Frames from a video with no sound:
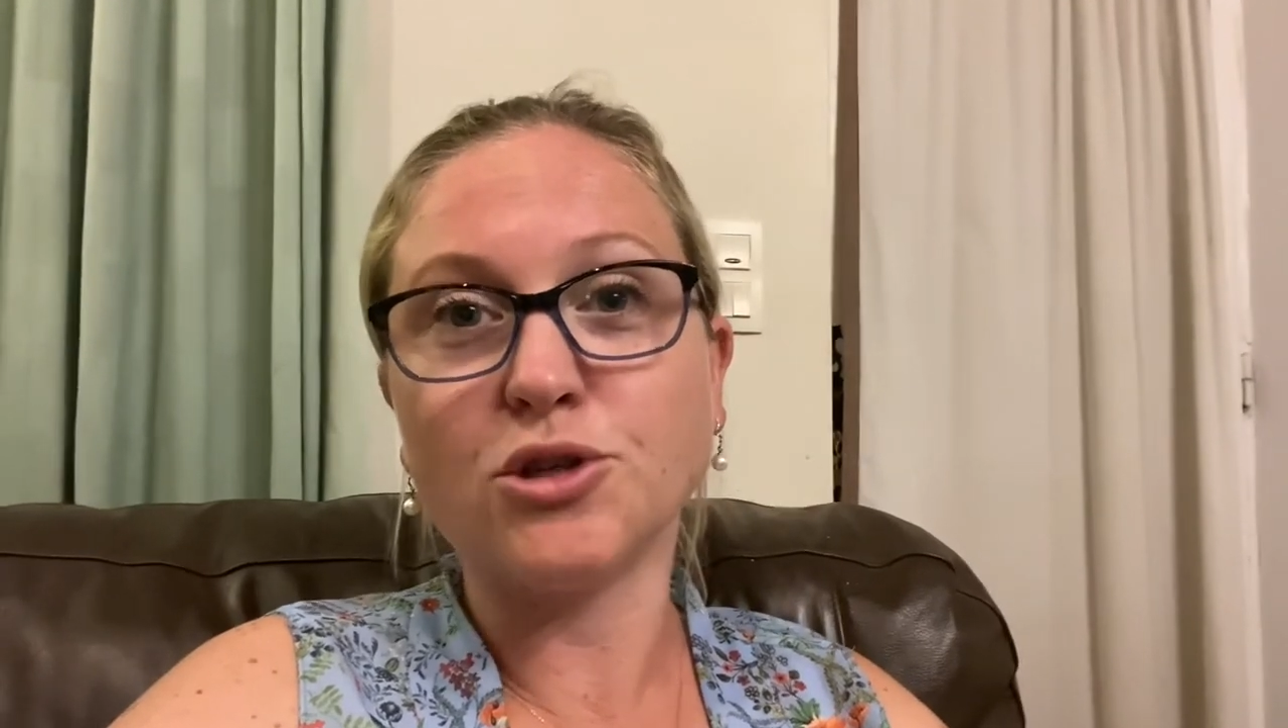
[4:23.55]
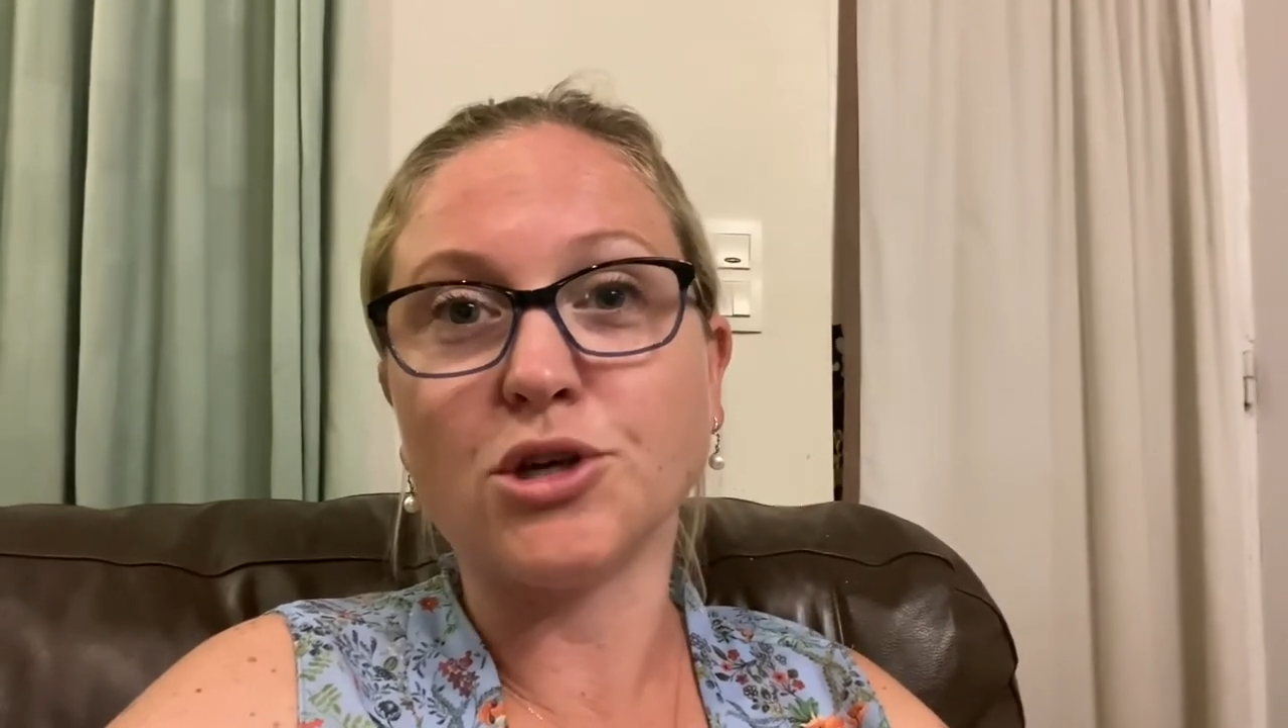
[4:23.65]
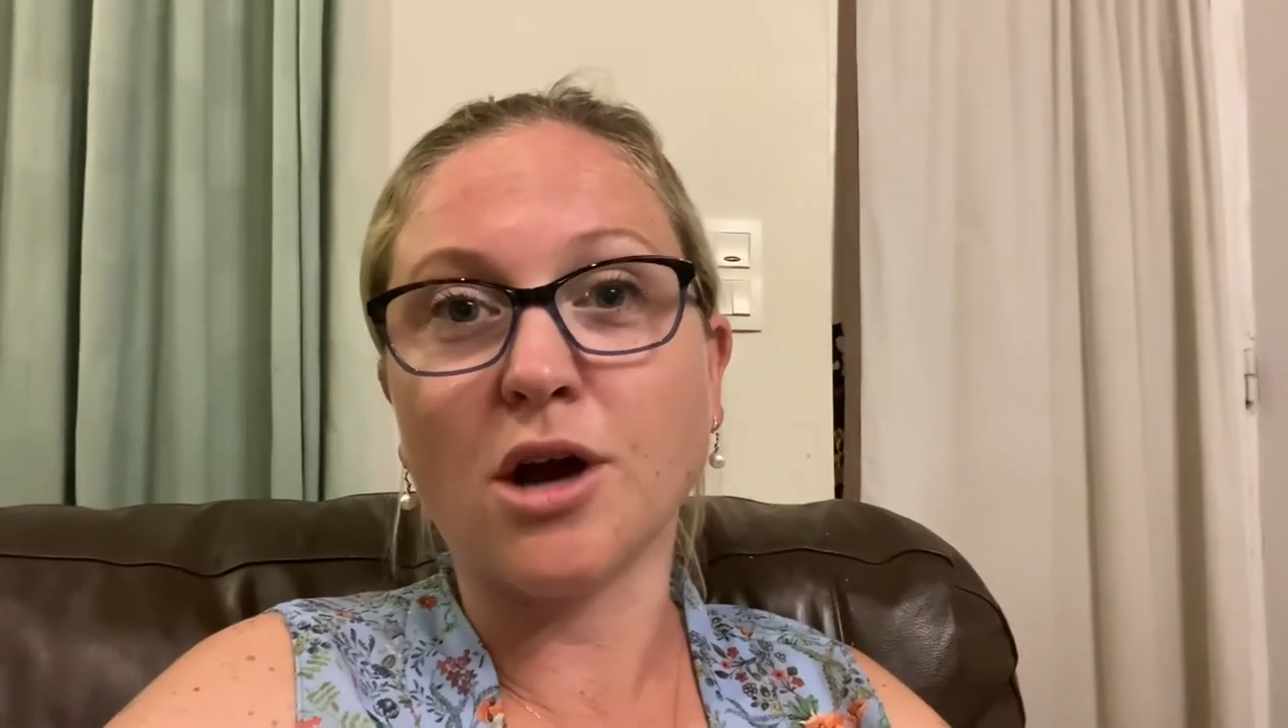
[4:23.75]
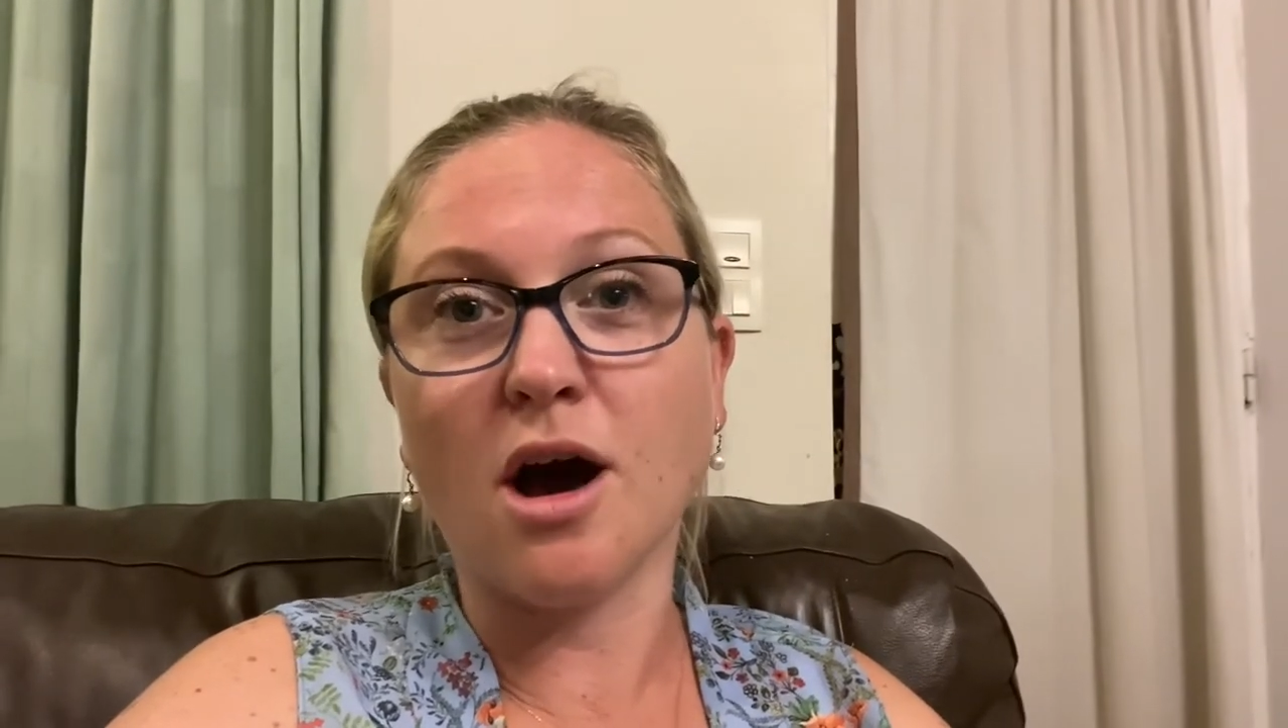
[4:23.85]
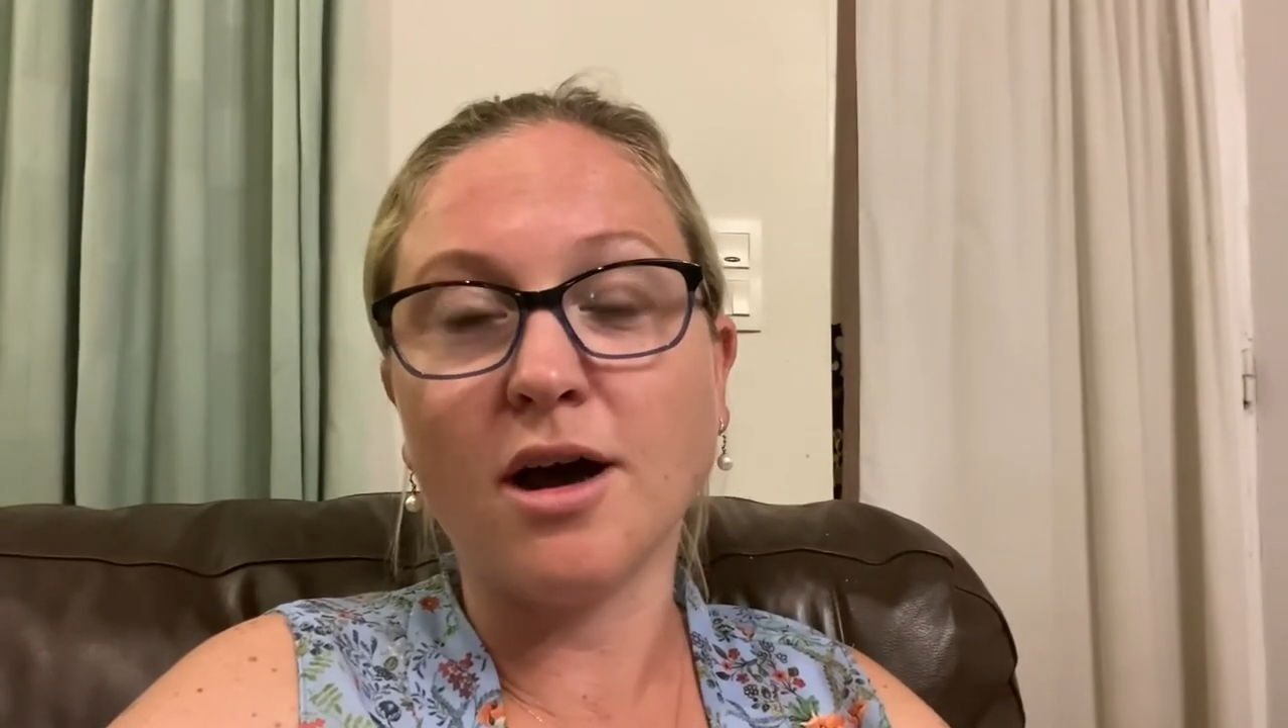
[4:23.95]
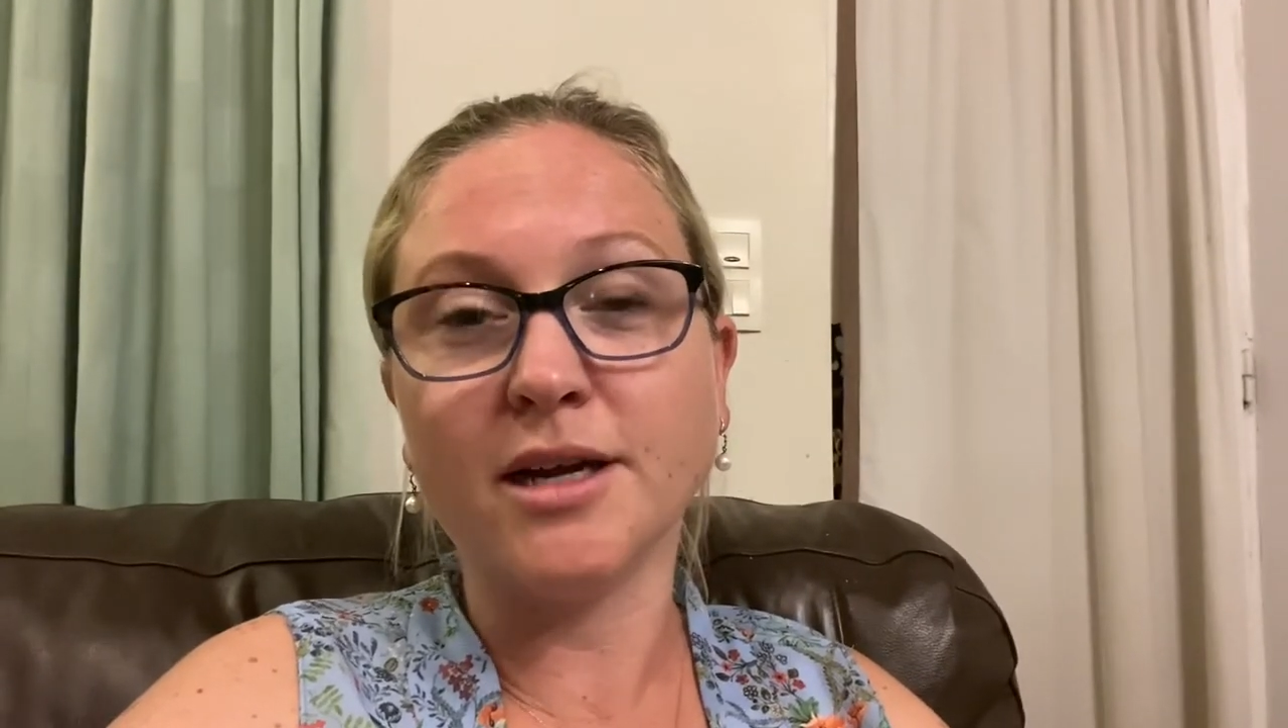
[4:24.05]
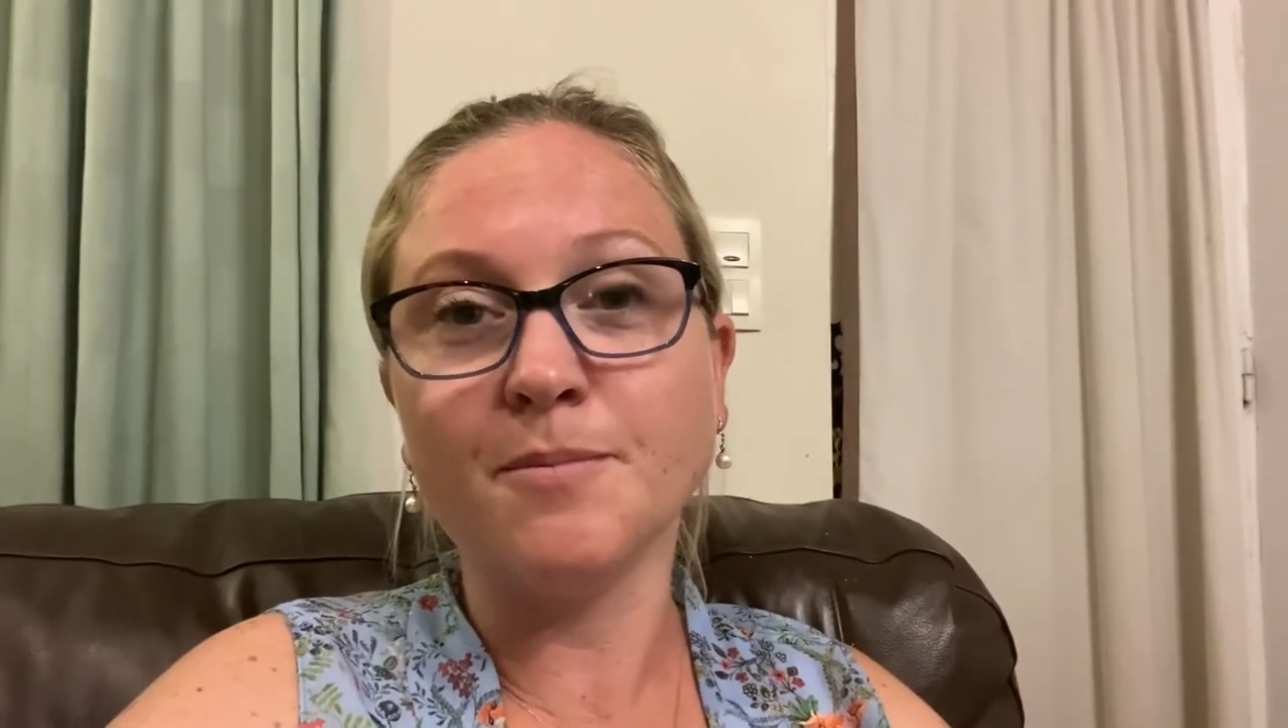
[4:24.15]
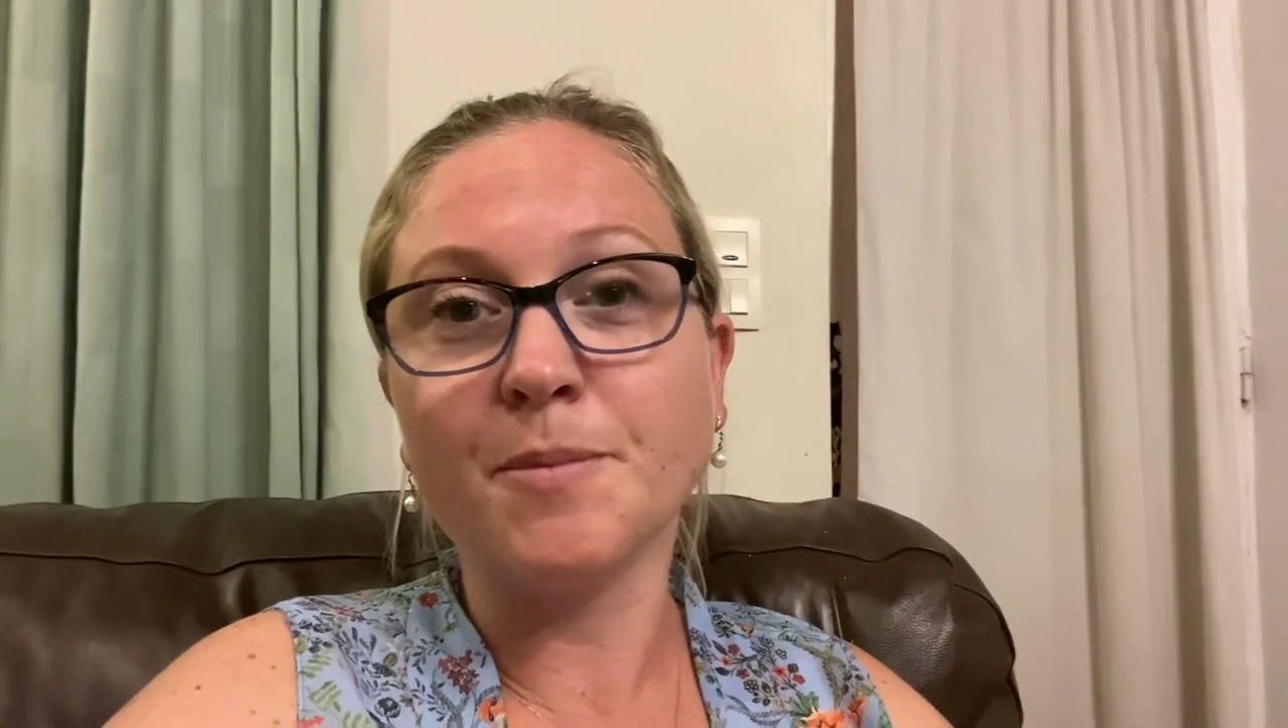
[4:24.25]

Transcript: to Caen.